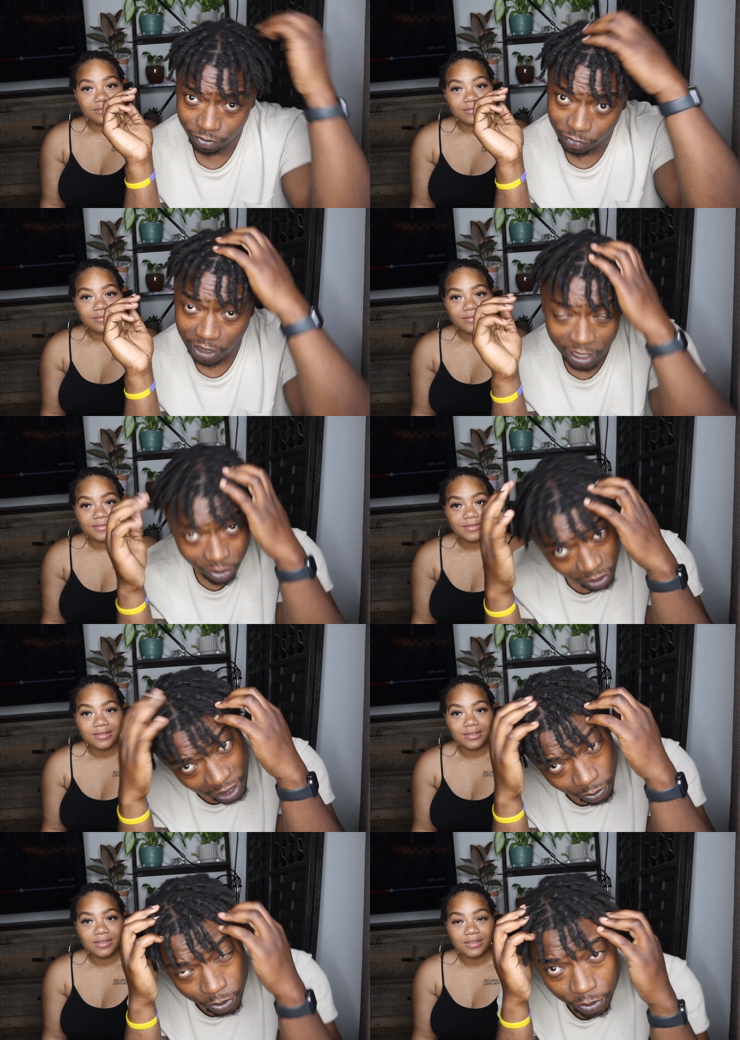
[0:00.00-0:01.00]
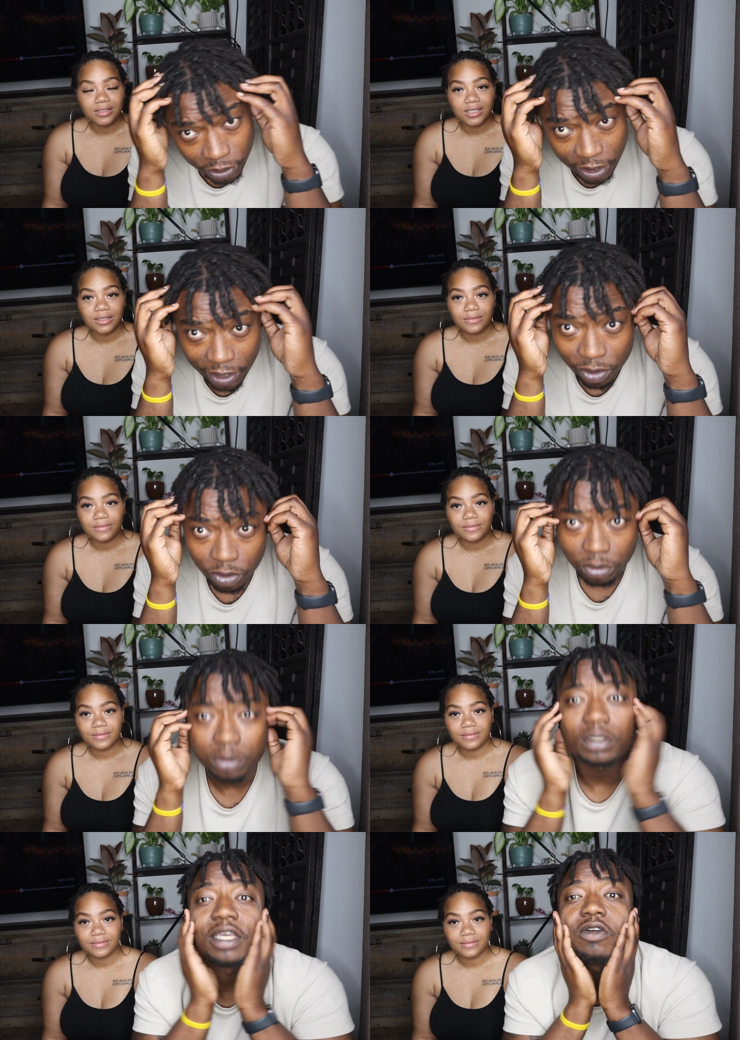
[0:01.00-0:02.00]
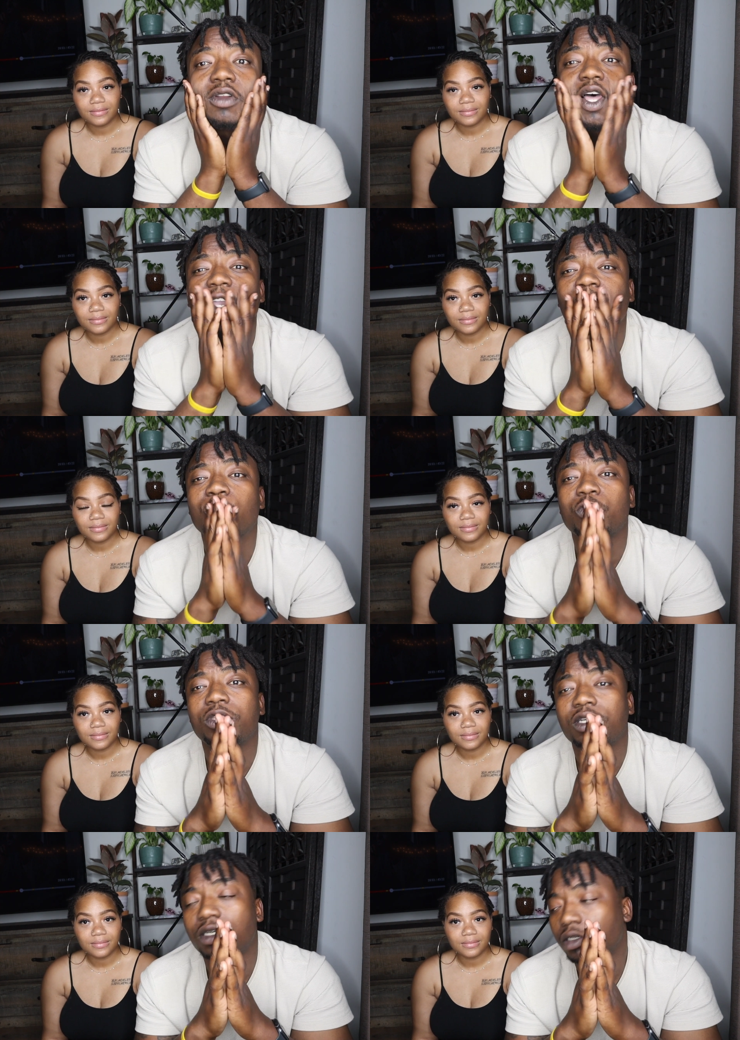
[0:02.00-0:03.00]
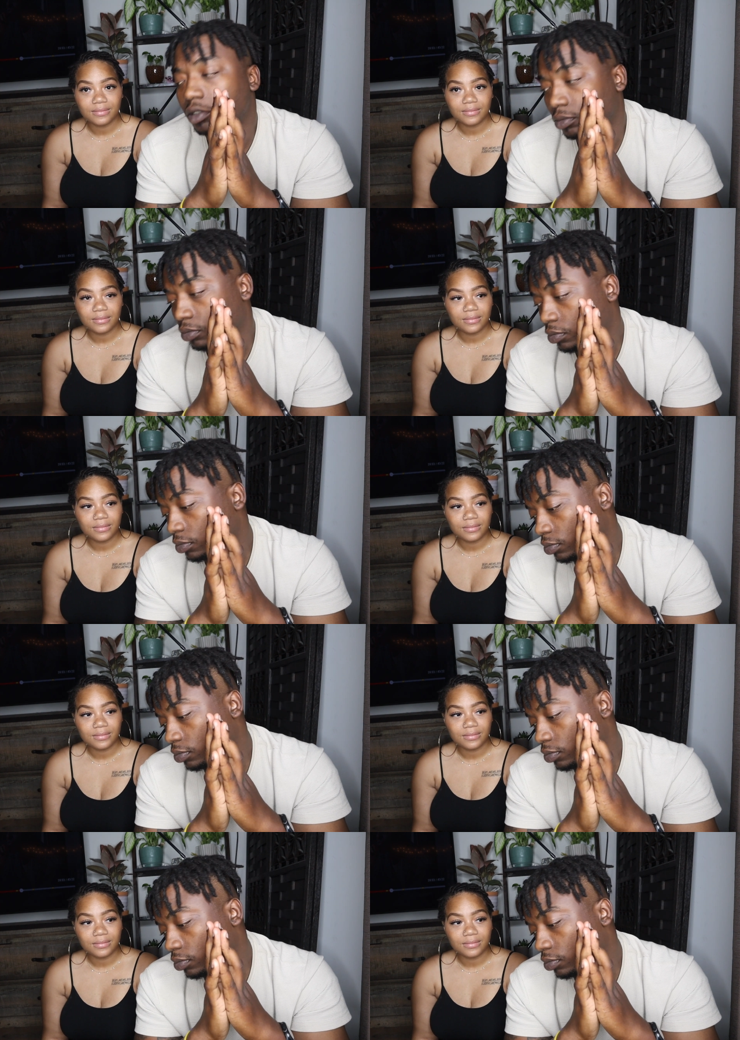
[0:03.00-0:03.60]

Speaker 1: And I know a lot of people say they don't they don't like doing the um,